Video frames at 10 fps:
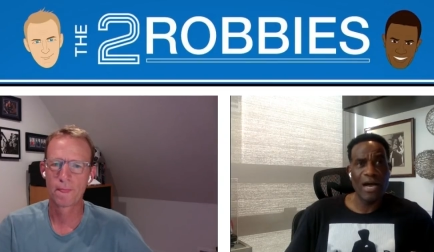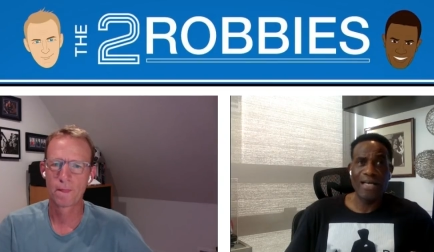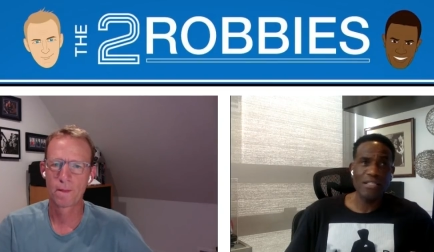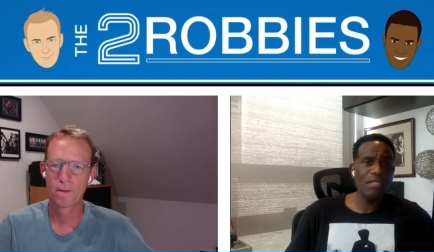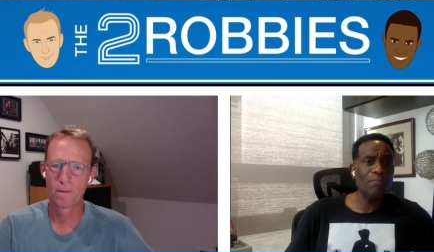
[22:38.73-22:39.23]

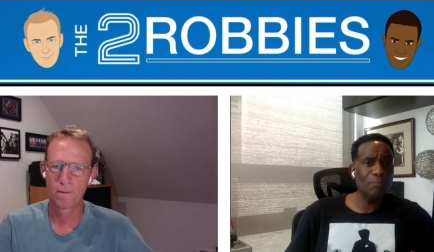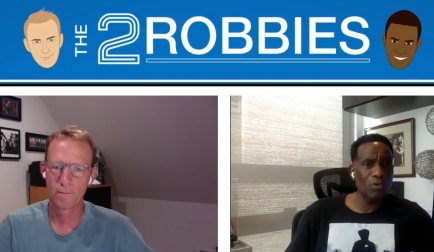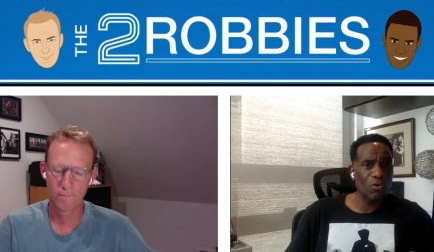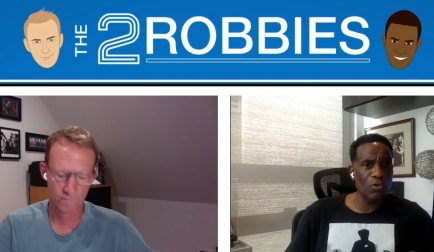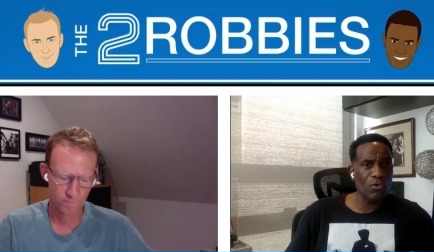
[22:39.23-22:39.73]
Speaker 1: I think
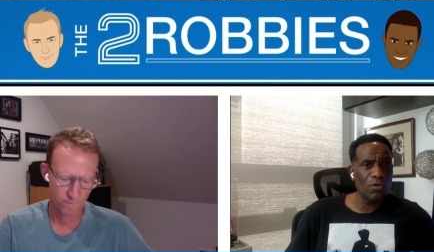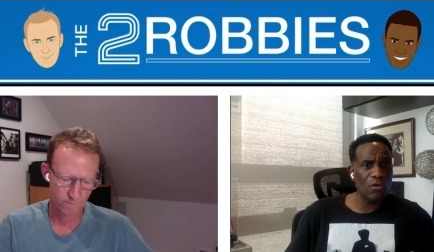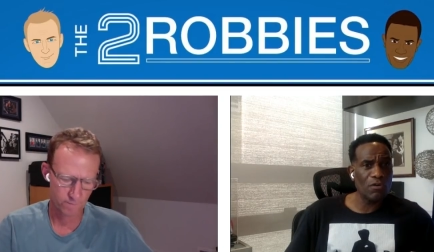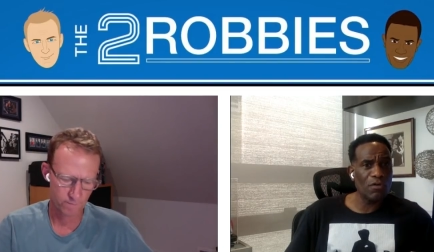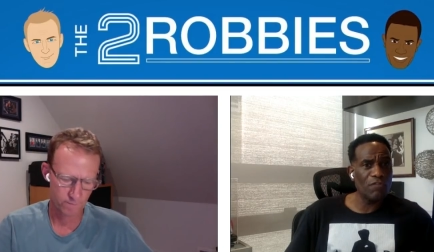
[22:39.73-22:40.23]
more
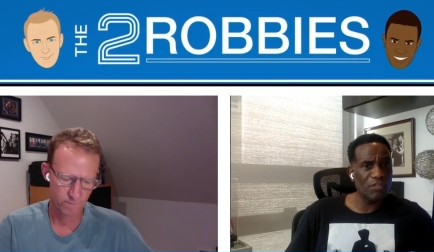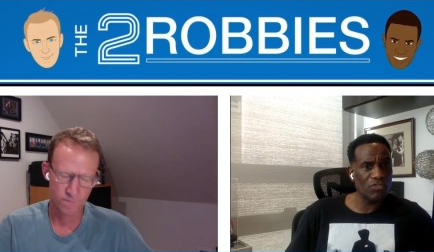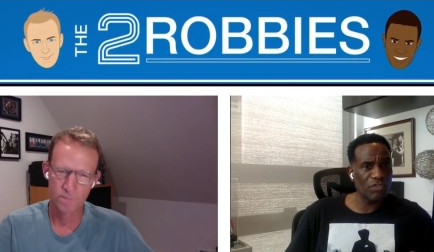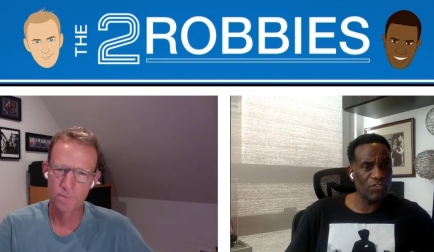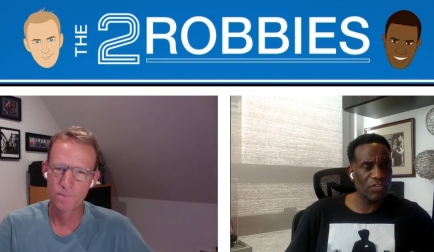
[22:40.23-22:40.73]
uh, of
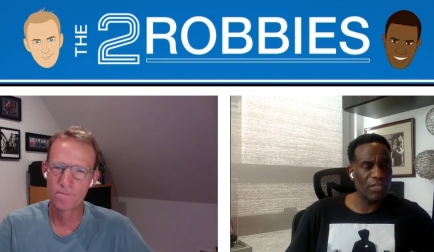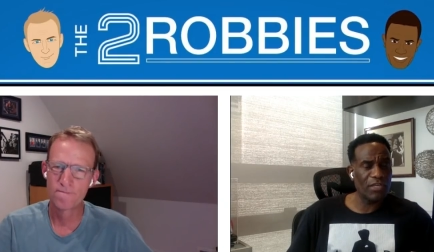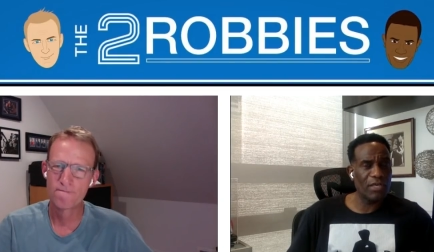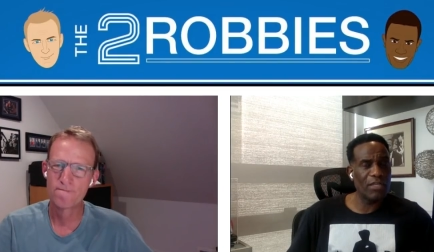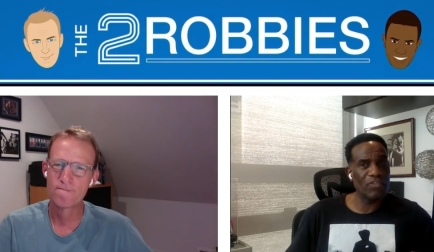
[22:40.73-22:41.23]
interest, and,
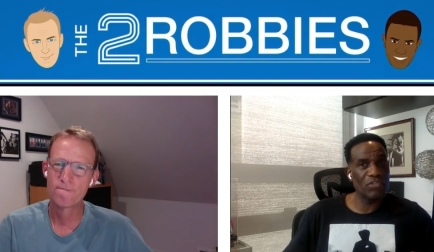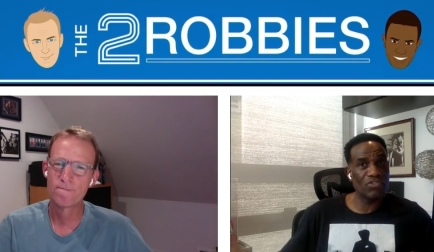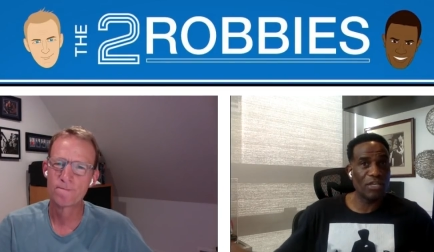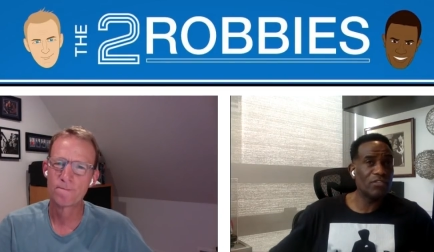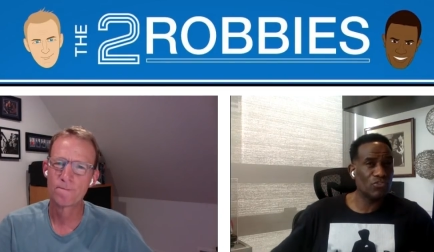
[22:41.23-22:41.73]
and I
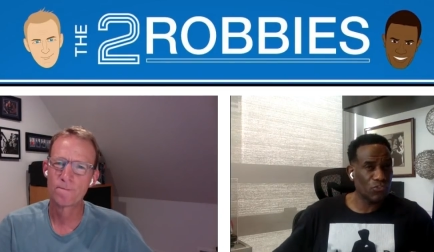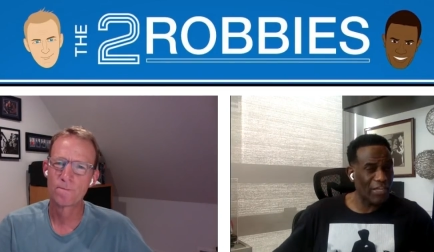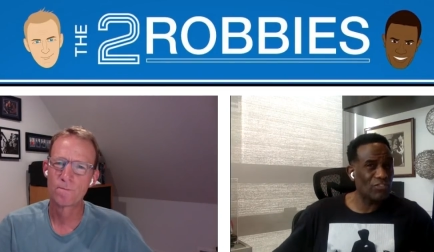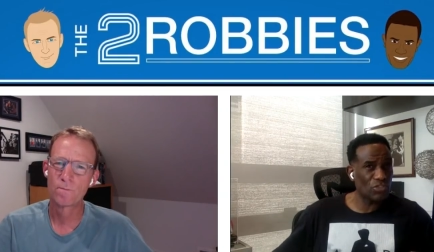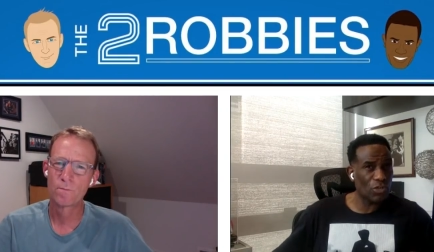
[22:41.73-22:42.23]
think Jadon
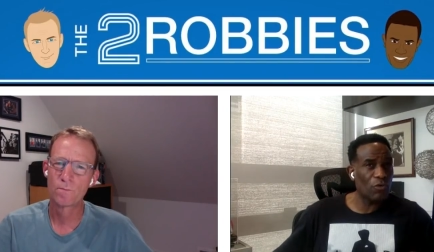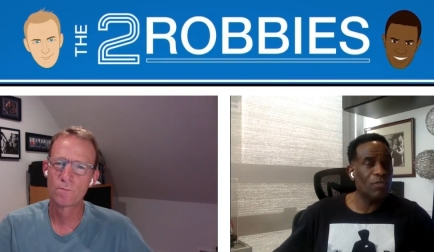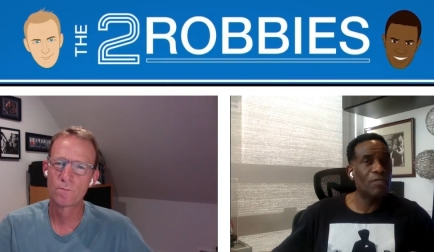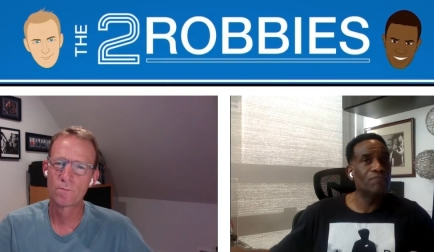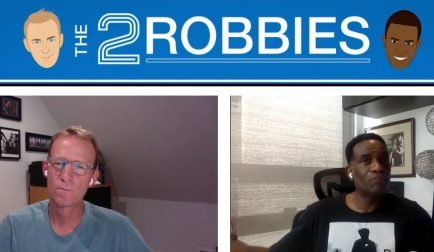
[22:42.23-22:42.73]
Sancho,